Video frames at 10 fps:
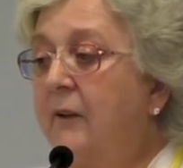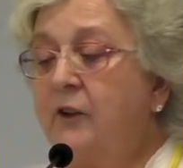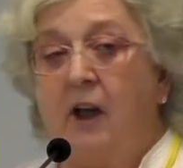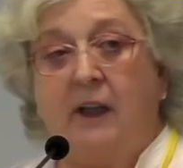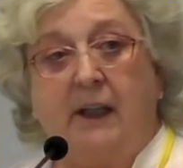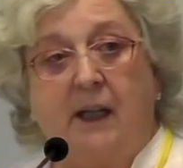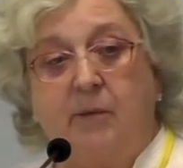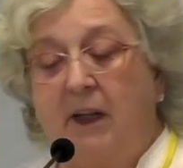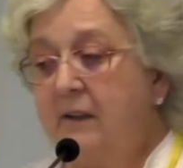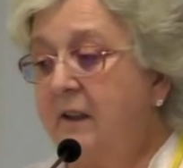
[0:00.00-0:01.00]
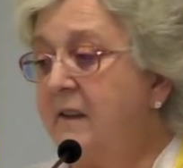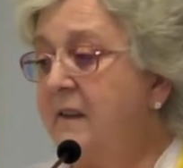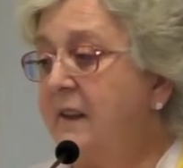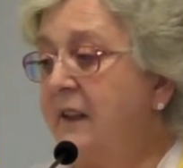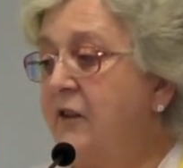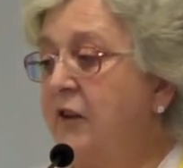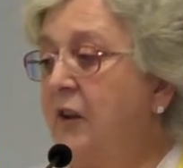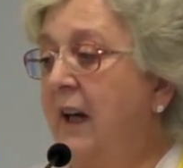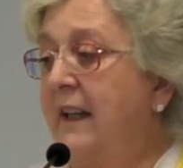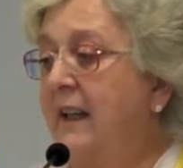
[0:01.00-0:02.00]
talking about this
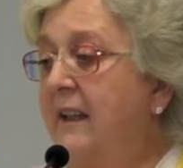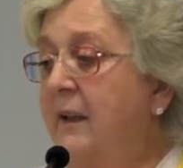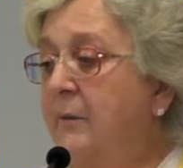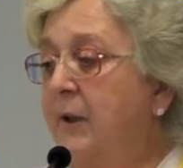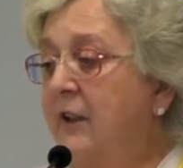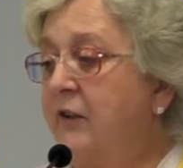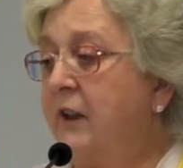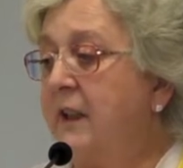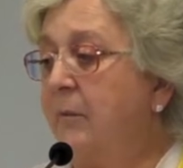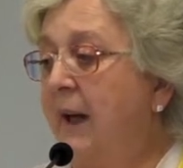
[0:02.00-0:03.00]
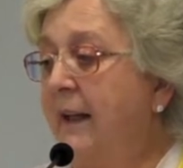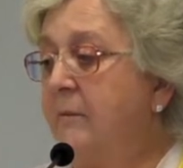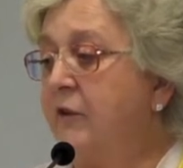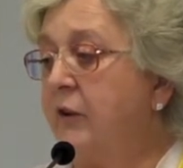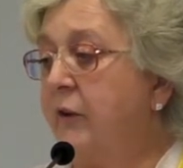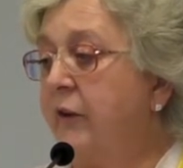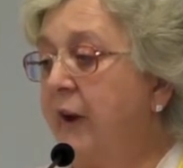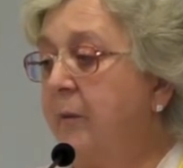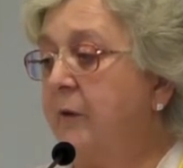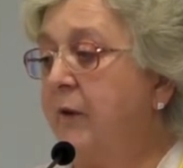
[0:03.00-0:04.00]
issue. And then the picture at the bottom shows
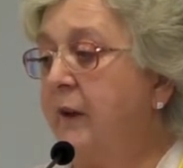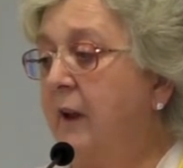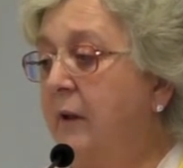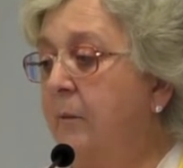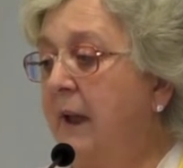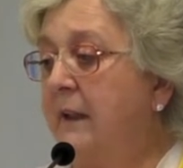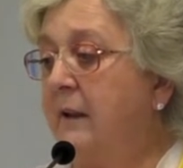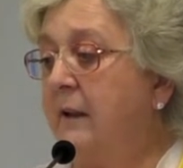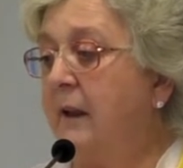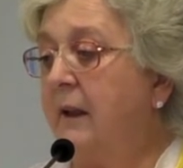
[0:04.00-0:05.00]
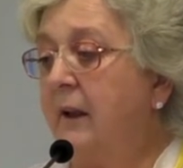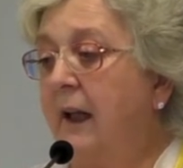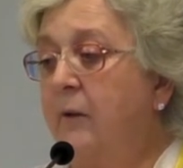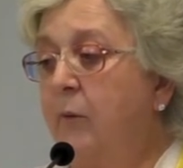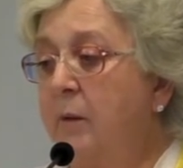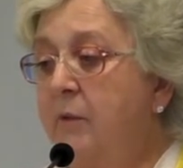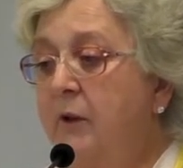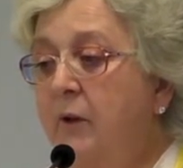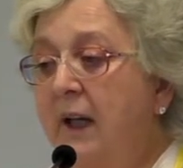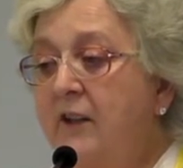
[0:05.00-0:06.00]
some of the young men and
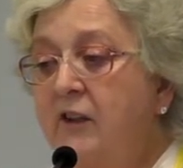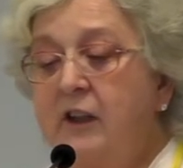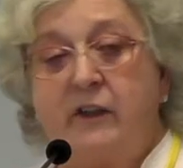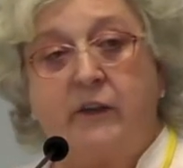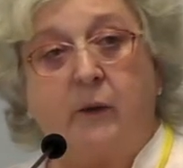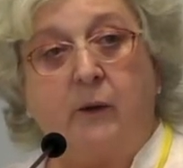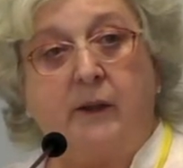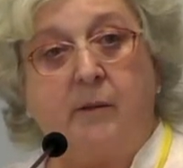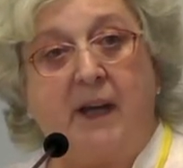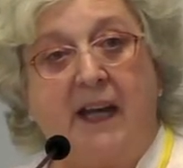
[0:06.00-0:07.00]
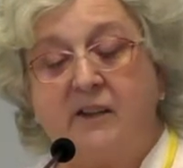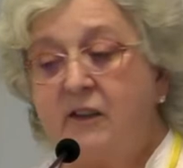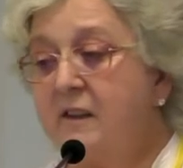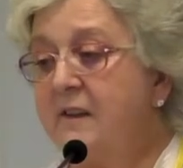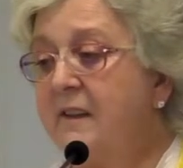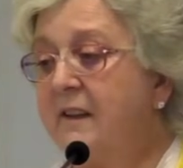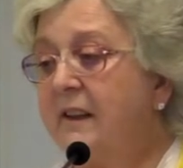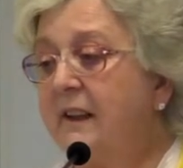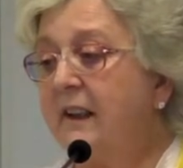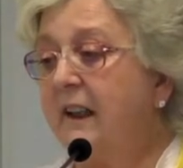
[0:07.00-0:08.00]
women who actually sold the matches.
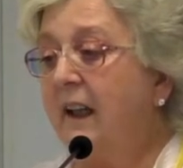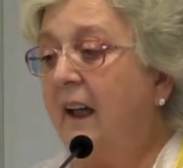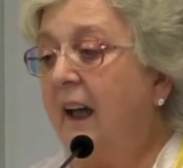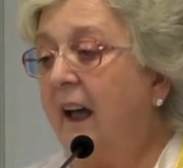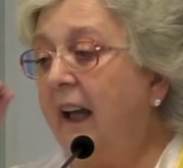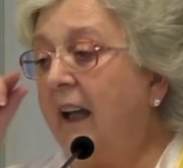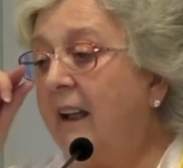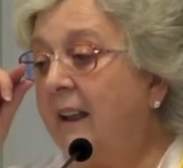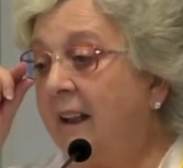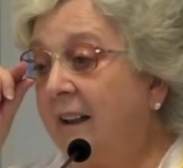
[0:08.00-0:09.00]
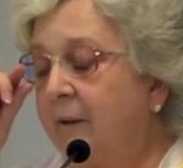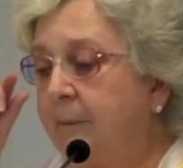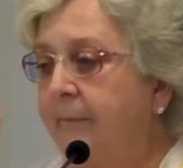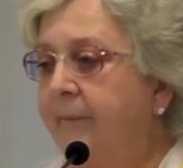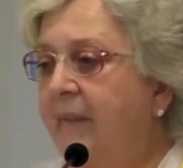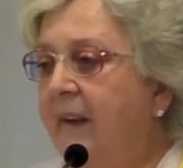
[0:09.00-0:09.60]
And